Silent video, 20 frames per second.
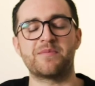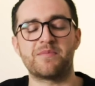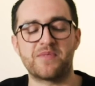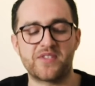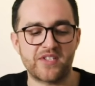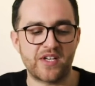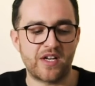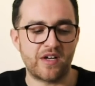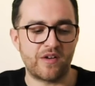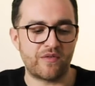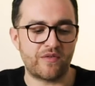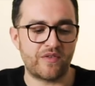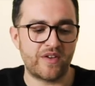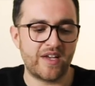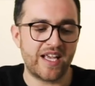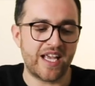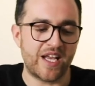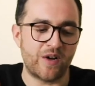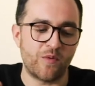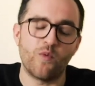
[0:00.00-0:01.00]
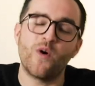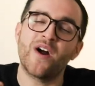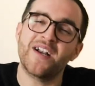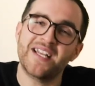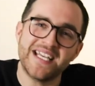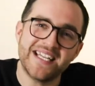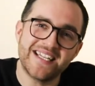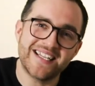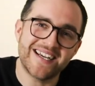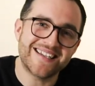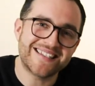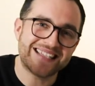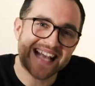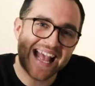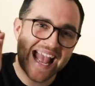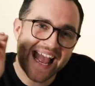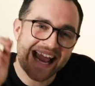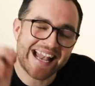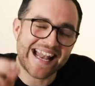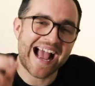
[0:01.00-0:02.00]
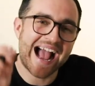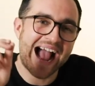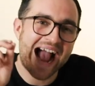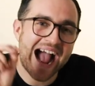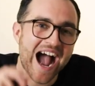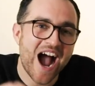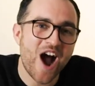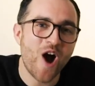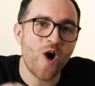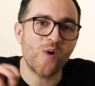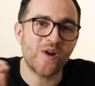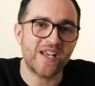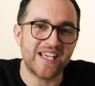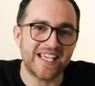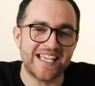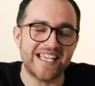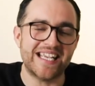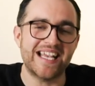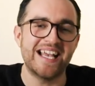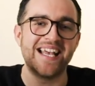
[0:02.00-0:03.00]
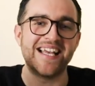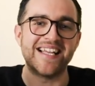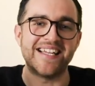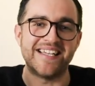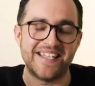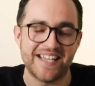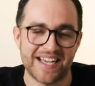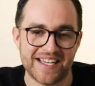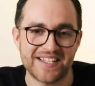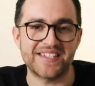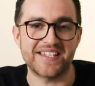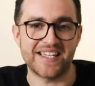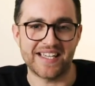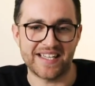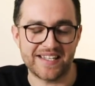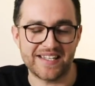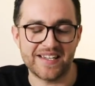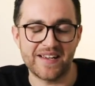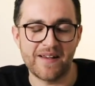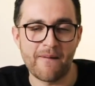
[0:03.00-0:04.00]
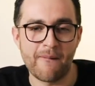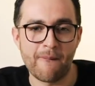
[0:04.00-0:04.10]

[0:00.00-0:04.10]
himself in what he does and how he does it,